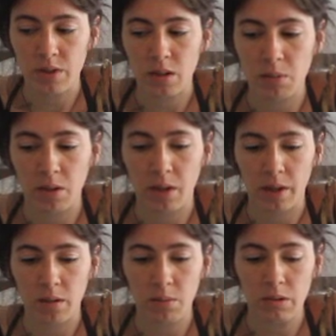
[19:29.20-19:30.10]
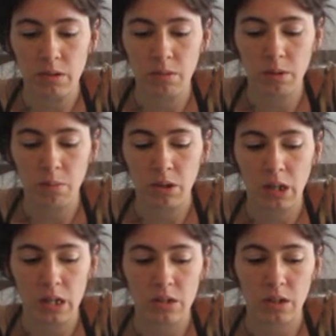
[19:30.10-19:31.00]
going to be a lot of
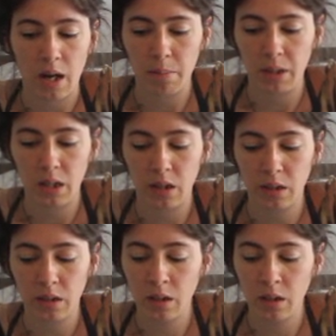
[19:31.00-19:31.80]
communication happening here.